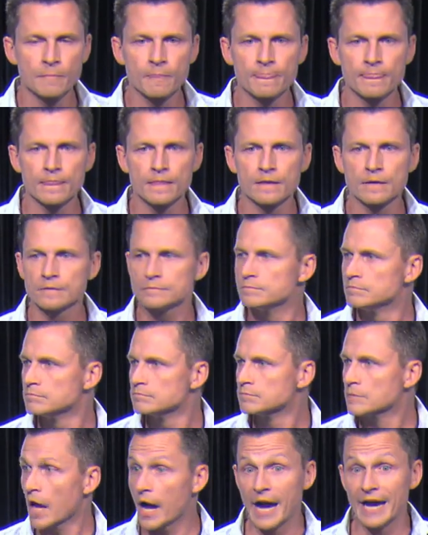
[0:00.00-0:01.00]

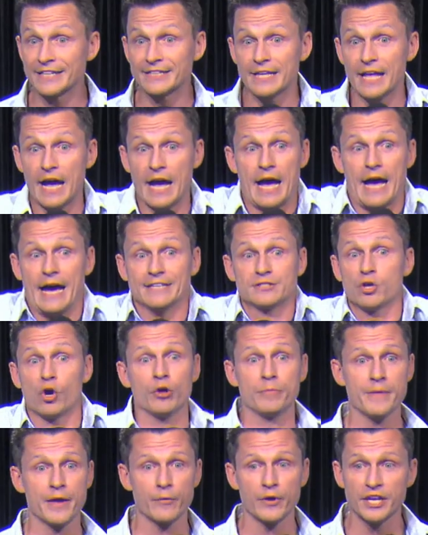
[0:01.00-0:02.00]
I
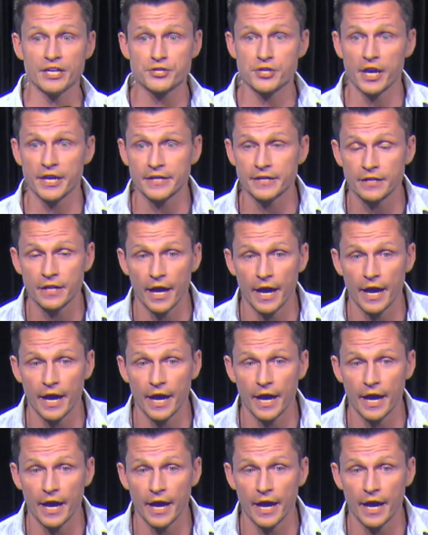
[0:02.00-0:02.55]
told them they were hitchhiking.